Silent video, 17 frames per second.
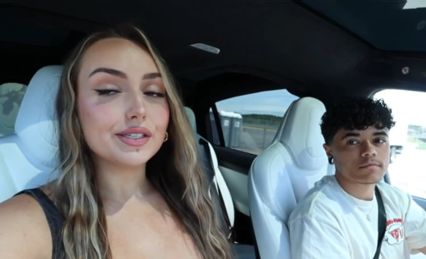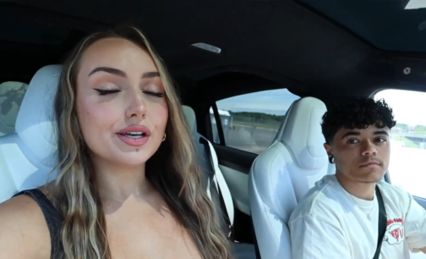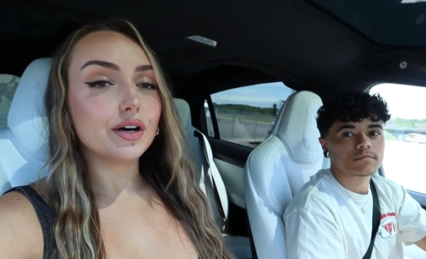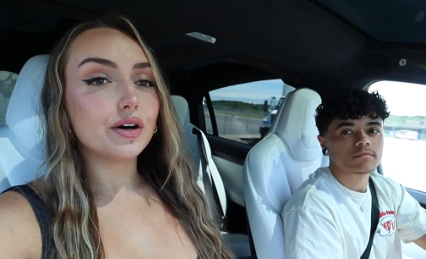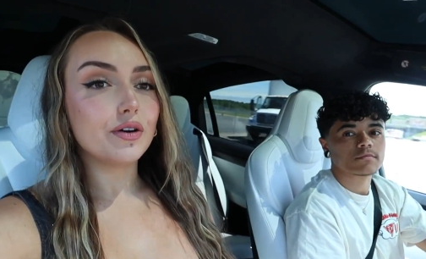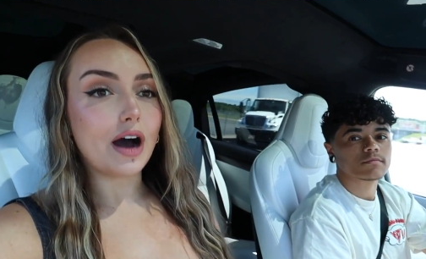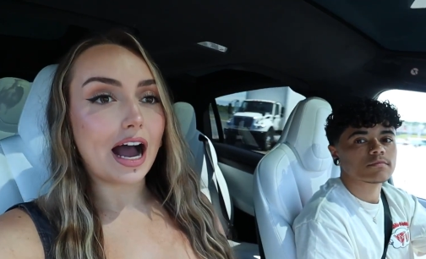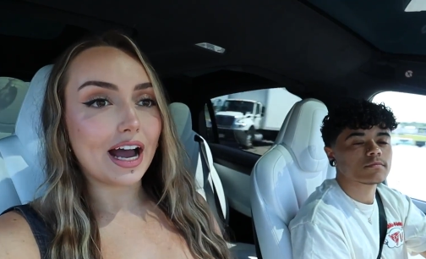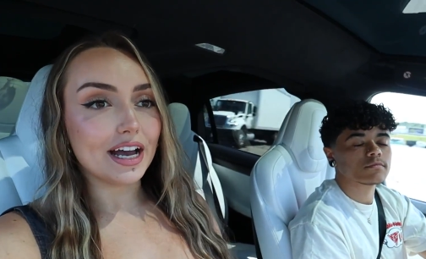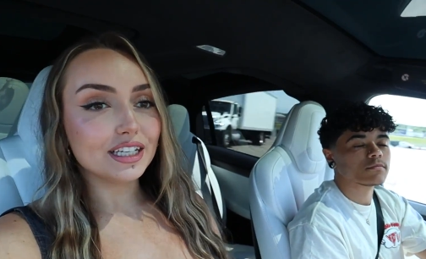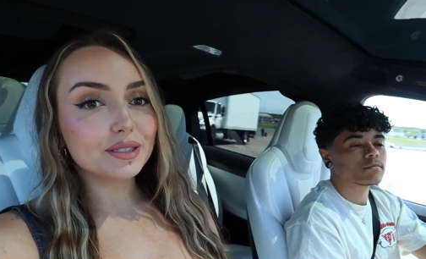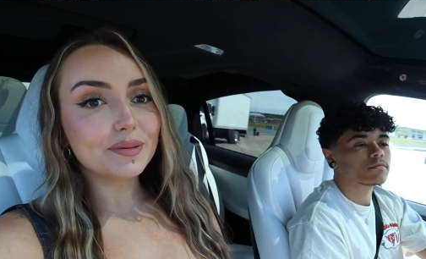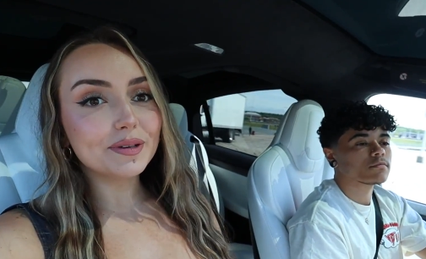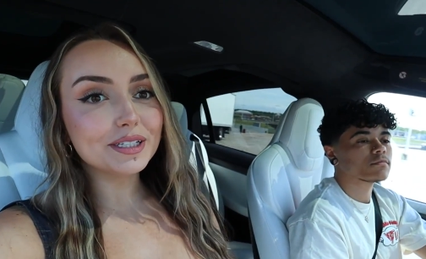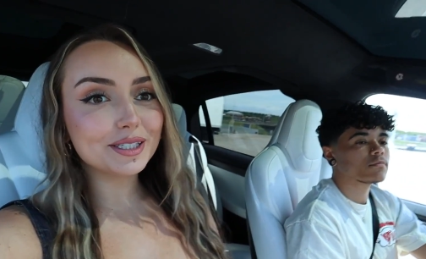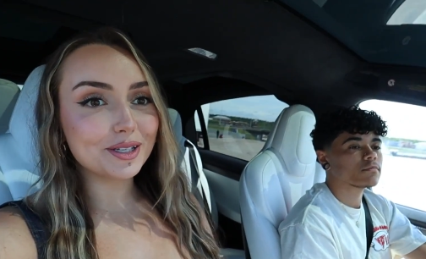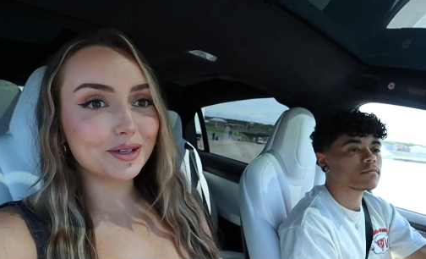Speaker 1: so I
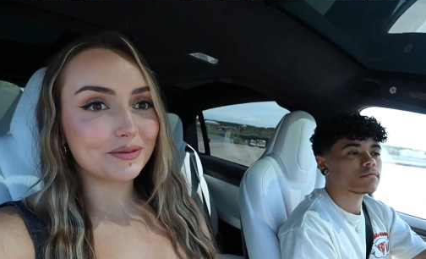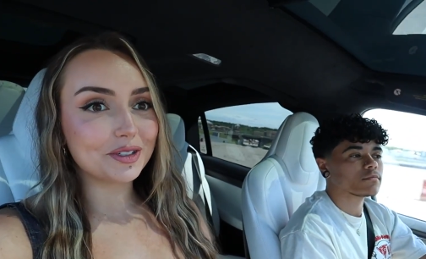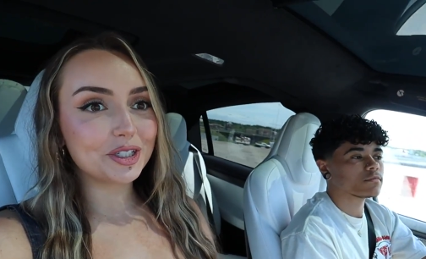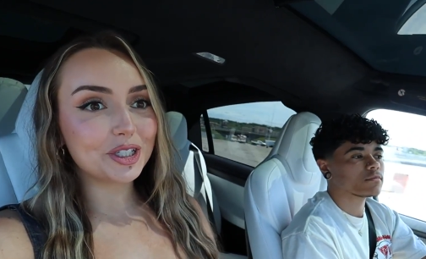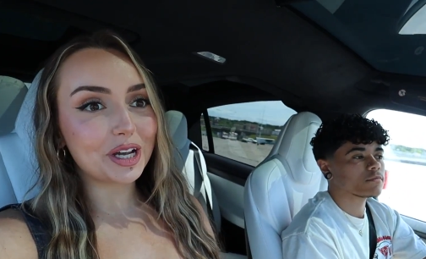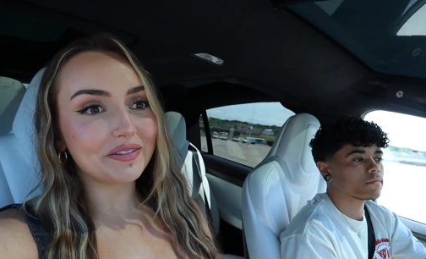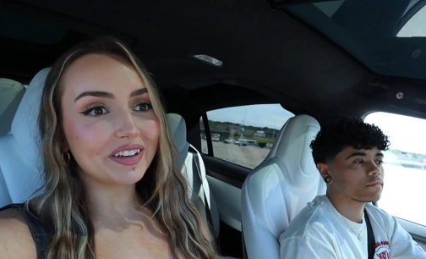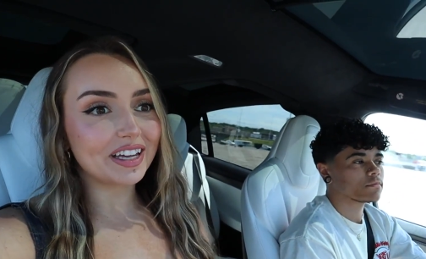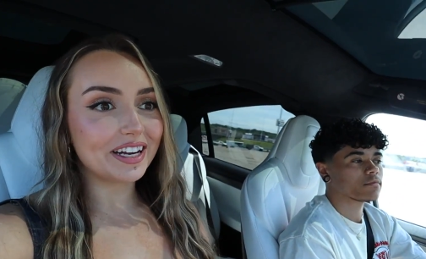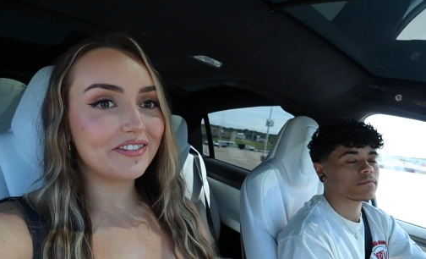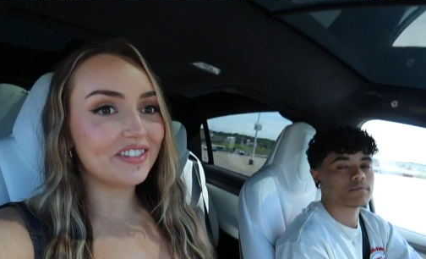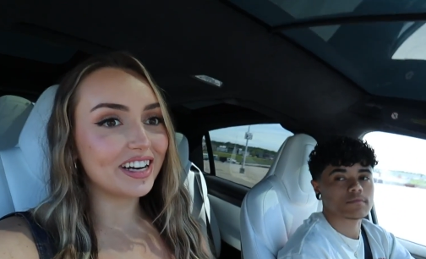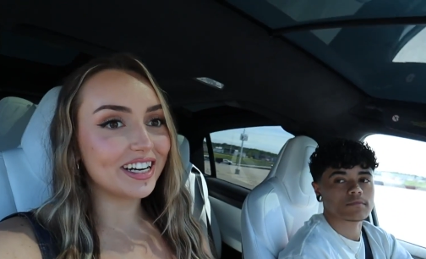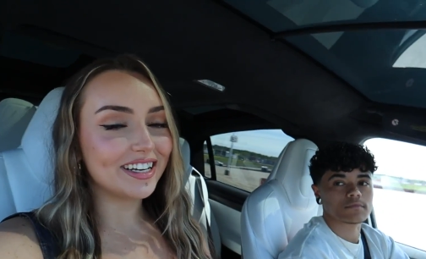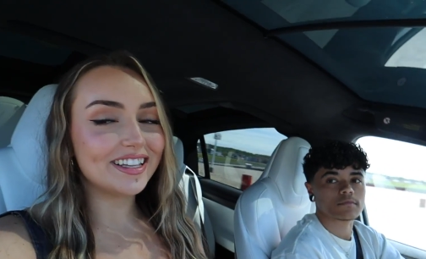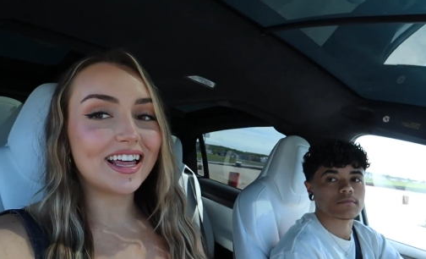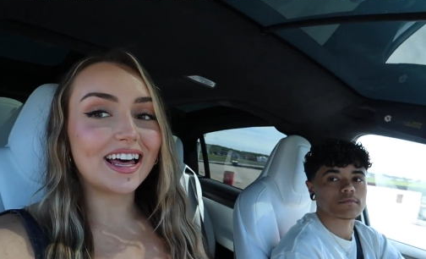spent so much time getting
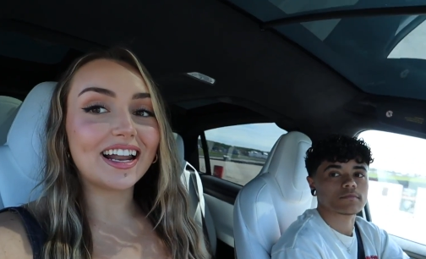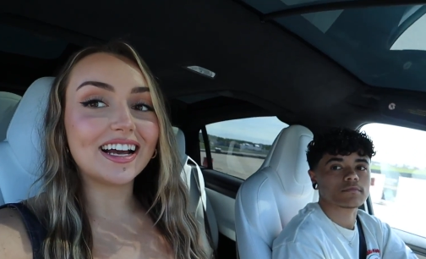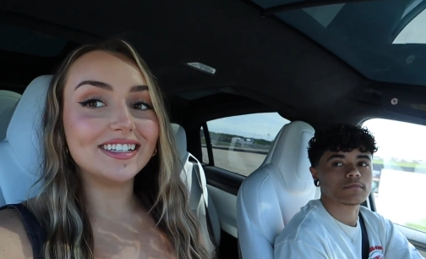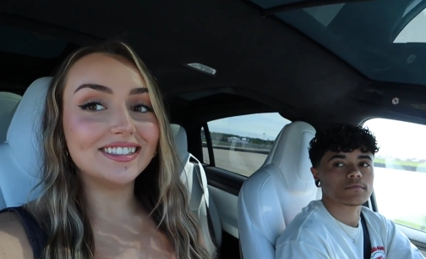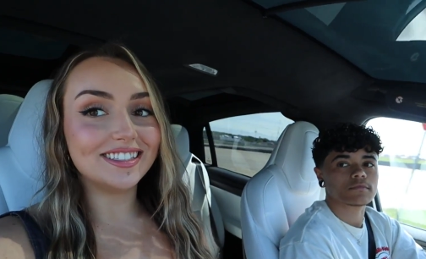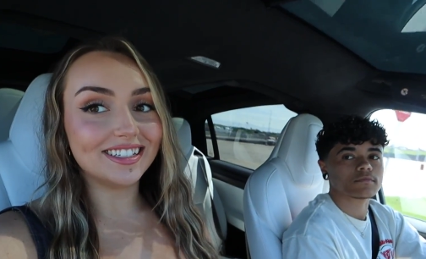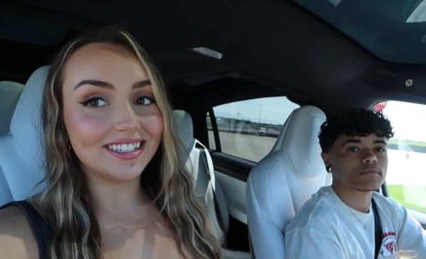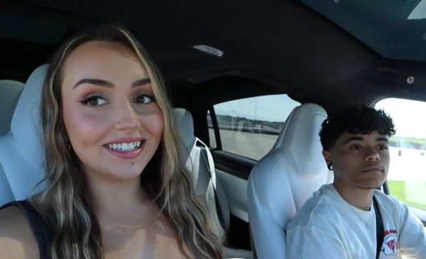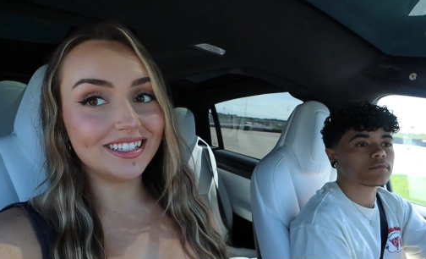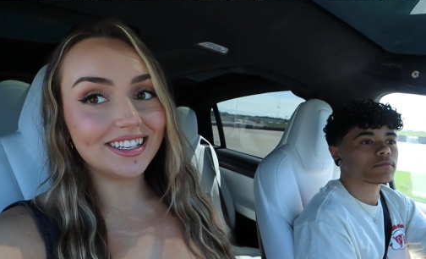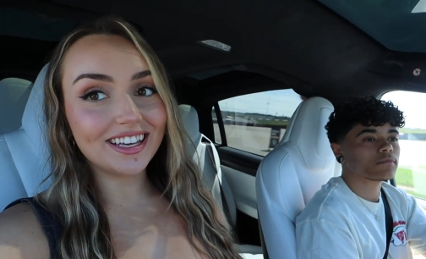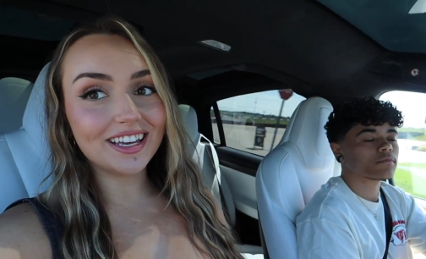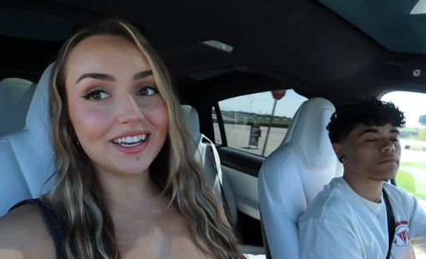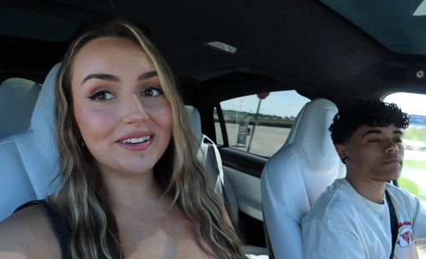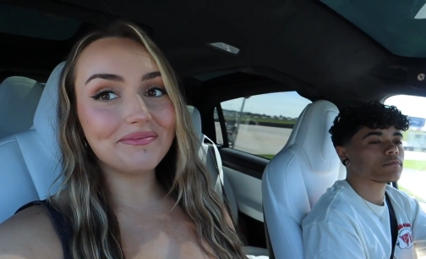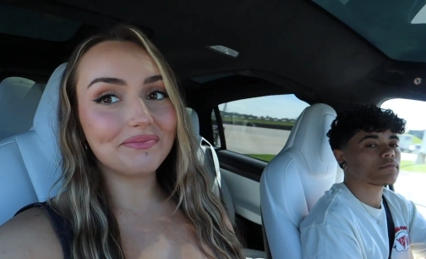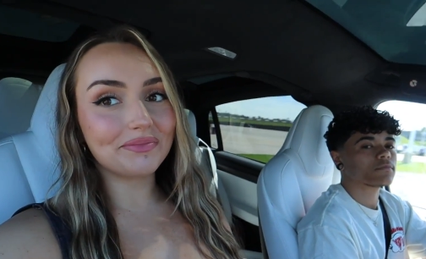ready that I didn't
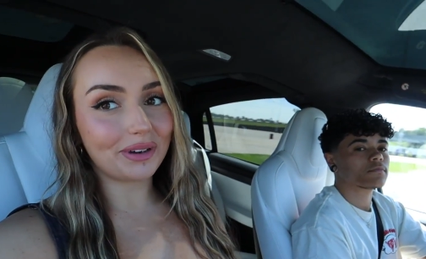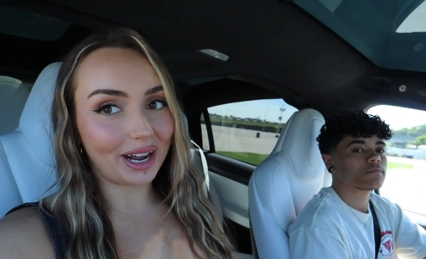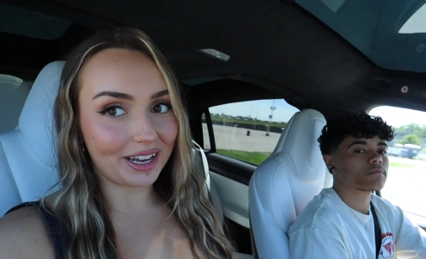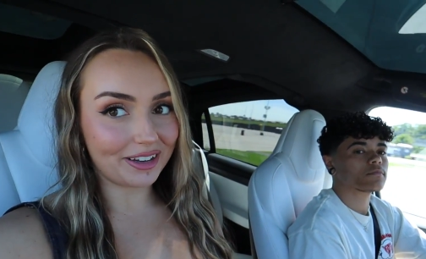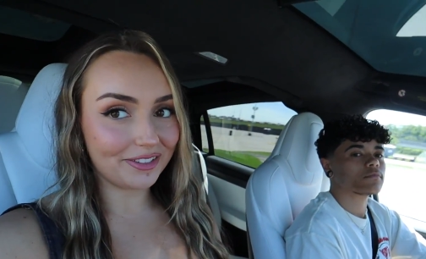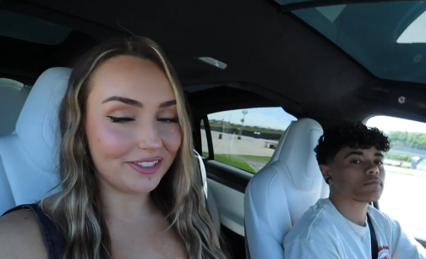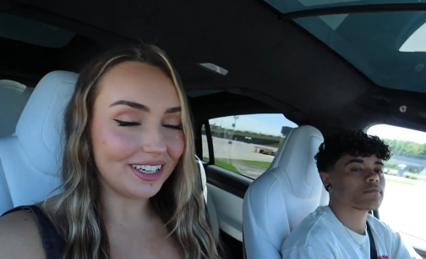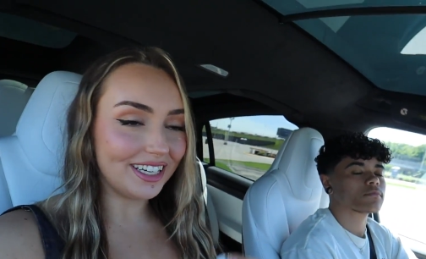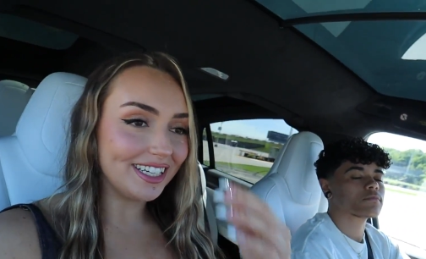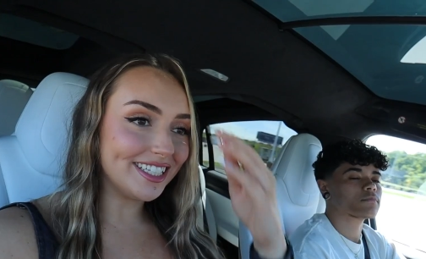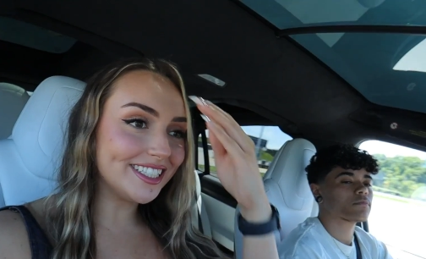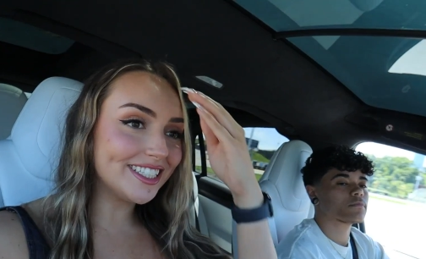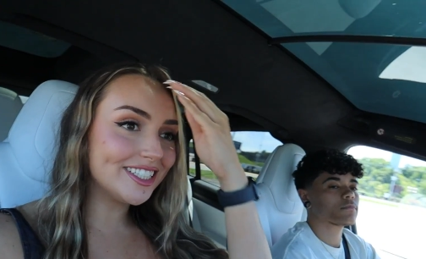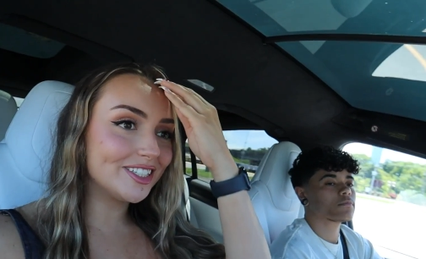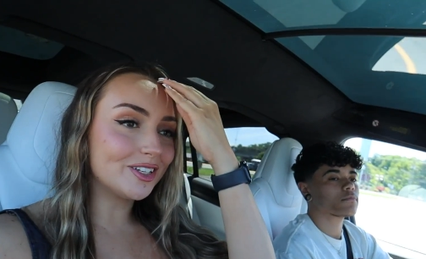eat breakfast.